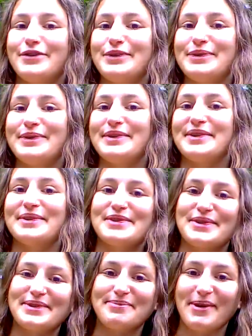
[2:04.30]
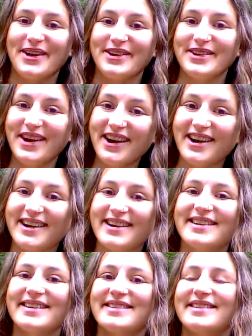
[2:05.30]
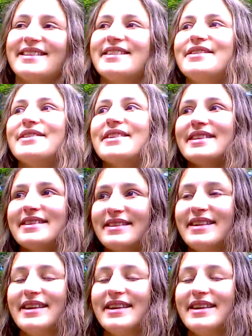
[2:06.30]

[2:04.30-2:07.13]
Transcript: you don't spray your yard, because then you can,